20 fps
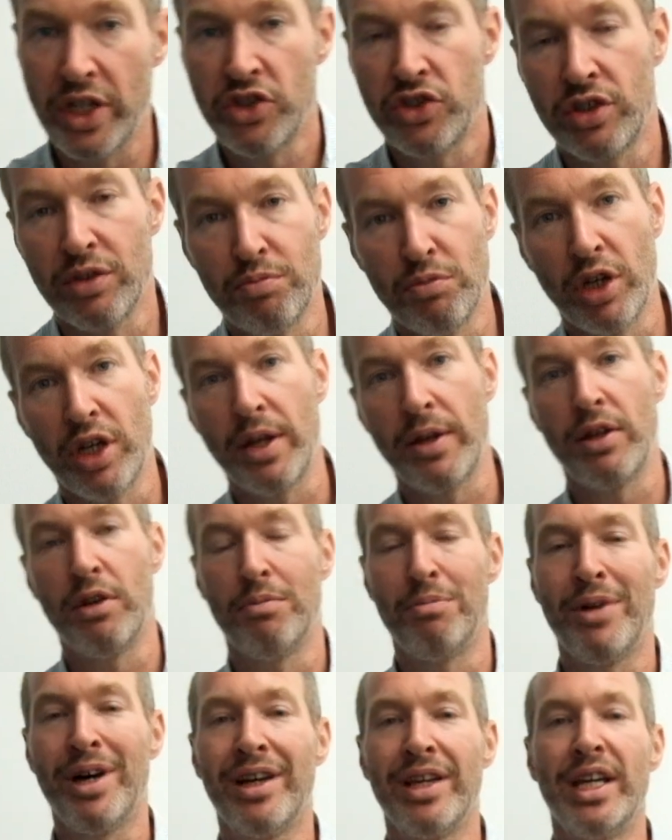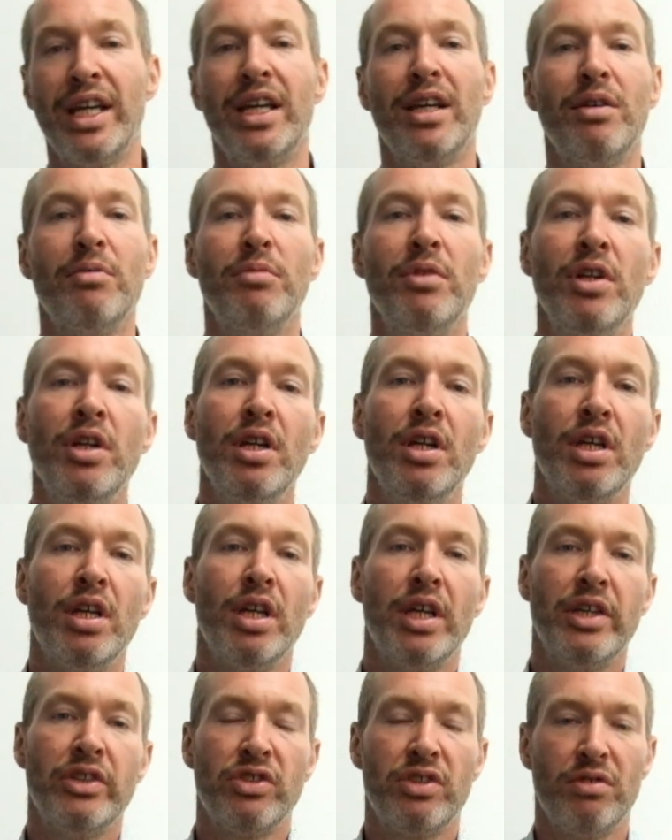My aim is to
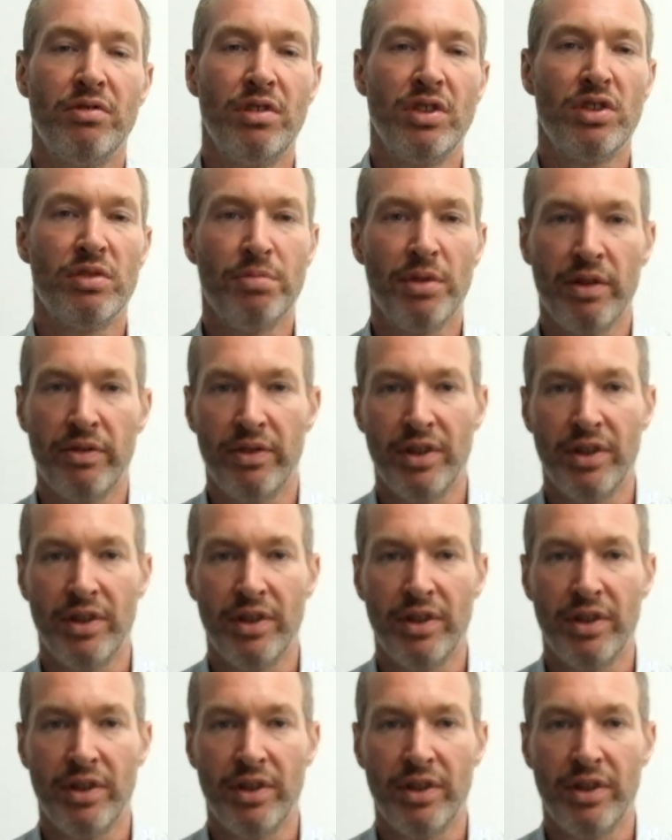reach my financial